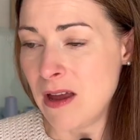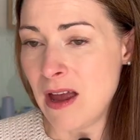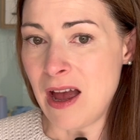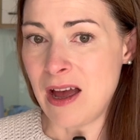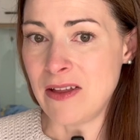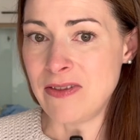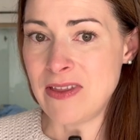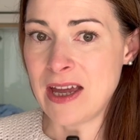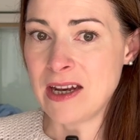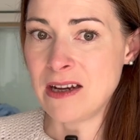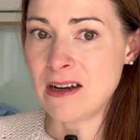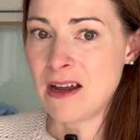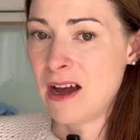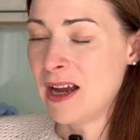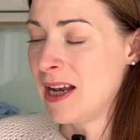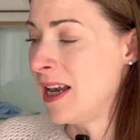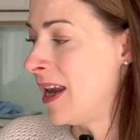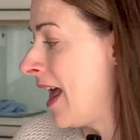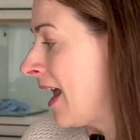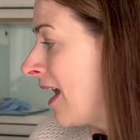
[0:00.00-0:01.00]
and then I
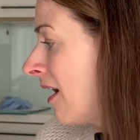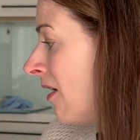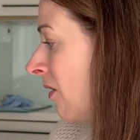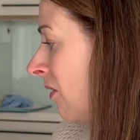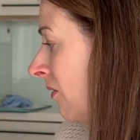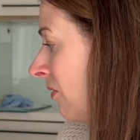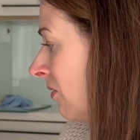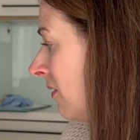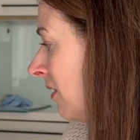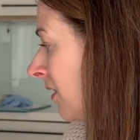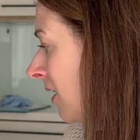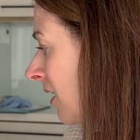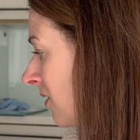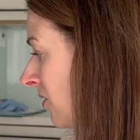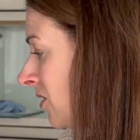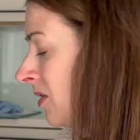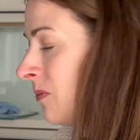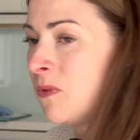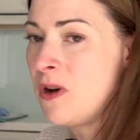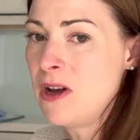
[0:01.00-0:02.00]
lay it on the
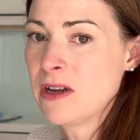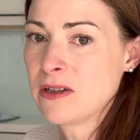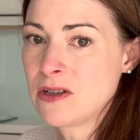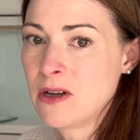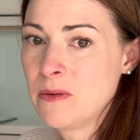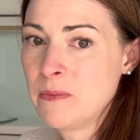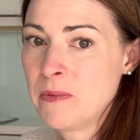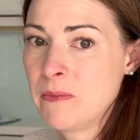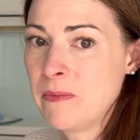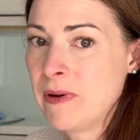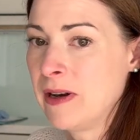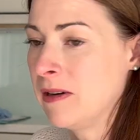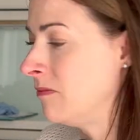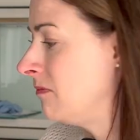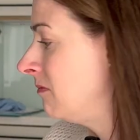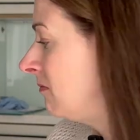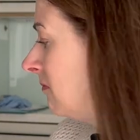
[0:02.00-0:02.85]
kitchen worktop and went,